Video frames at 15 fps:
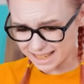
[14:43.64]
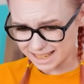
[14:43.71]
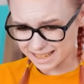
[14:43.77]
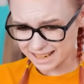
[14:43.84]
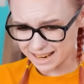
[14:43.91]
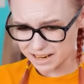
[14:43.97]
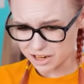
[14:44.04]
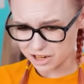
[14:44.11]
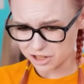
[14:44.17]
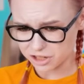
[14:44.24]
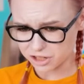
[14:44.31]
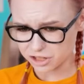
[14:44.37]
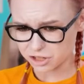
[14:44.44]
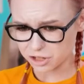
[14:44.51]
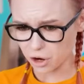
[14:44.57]
my
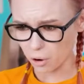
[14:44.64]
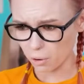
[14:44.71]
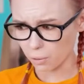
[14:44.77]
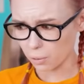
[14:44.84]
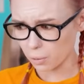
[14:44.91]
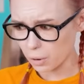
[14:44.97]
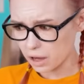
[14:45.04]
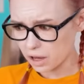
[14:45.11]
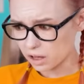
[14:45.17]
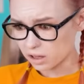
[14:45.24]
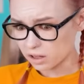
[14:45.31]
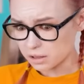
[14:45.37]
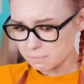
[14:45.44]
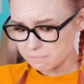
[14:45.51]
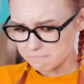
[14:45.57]
skin looks so
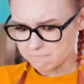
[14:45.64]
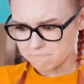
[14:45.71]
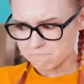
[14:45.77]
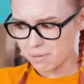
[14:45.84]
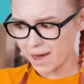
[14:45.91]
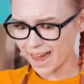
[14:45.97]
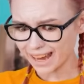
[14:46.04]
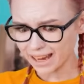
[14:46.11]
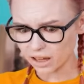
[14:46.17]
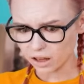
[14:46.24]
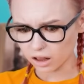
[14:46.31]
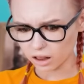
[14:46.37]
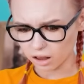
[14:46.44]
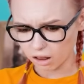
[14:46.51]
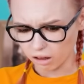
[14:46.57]

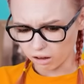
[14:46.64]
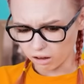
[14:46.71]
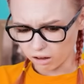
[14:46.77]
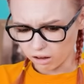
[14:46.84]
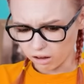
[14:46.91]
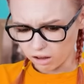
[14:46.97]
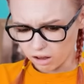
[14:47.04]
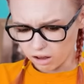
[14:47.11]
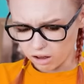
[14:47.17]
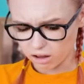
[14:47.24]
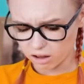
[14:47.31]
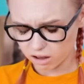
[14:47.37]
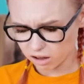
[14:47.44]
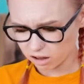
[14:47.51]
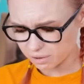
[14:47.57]
pale.
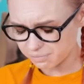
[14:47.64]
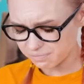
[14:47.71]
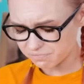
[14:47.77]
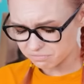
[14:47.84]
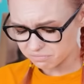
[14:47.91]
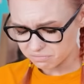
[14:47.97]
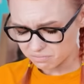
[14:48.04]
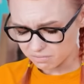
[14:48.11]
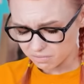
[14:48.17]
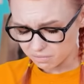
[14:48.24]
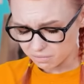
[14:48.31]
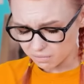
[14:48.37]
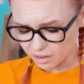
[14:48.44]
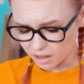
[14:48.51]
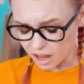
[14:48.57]
Look at it.
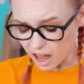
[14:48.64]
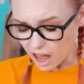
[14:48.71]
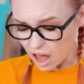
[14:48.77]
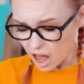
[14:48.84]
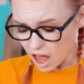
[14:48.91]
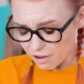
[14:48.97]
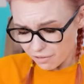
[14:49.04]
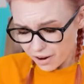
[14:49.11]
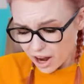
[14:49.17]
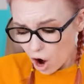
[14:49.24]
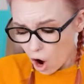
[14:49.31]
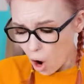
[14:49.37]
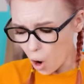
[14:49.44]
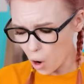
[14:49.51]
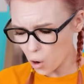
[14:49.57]
Have I